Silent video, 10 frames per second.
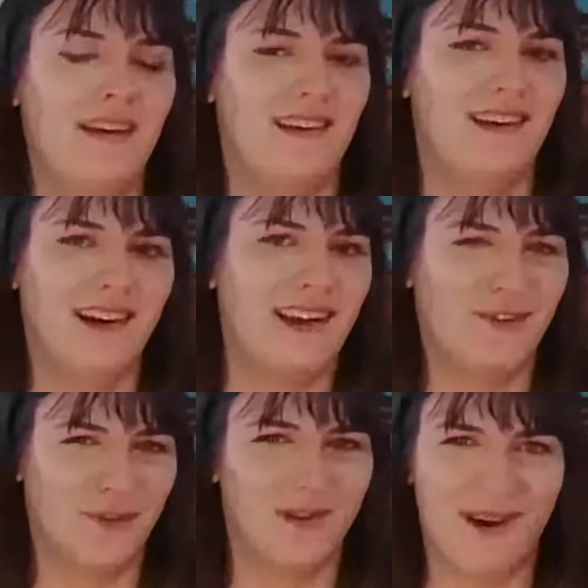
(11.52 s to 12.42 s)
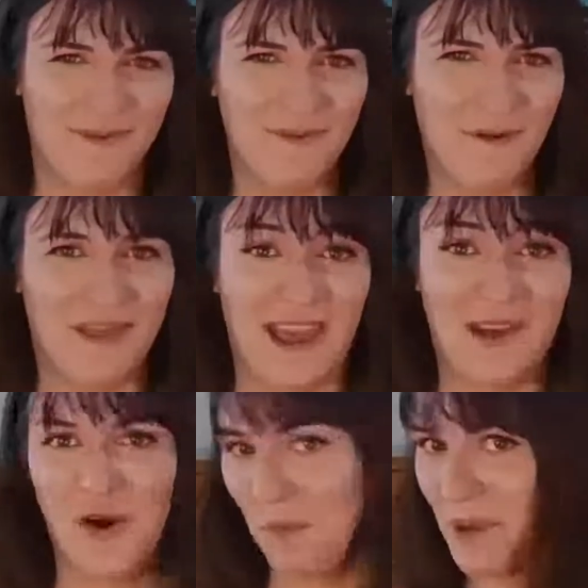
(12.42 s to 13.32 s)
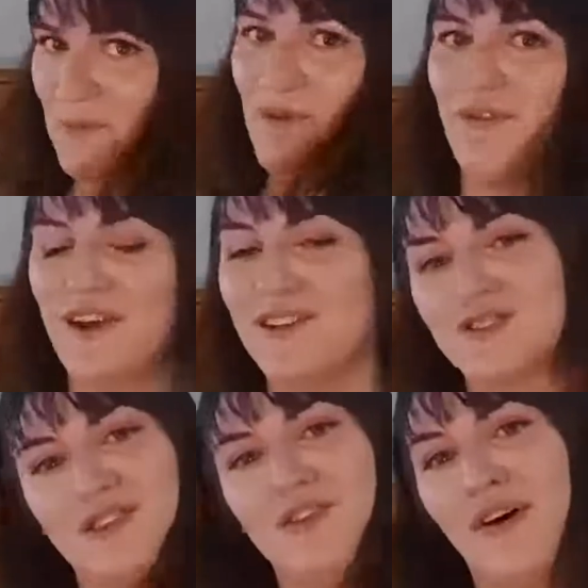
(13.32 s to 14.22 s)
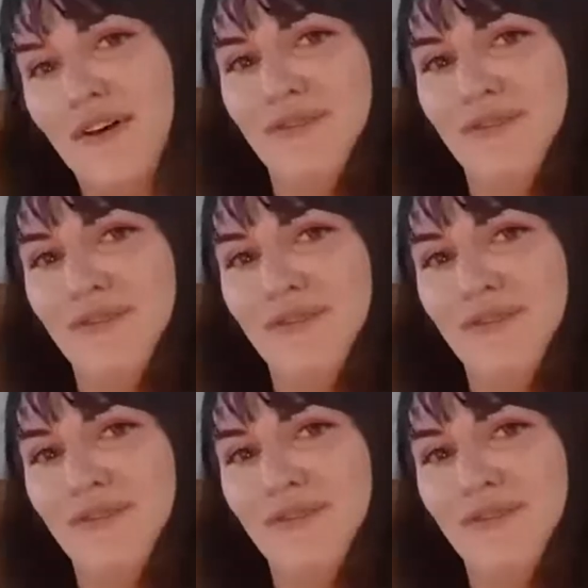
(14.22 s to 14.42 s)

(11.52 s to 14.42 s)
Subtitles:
I grew up with a comic book version of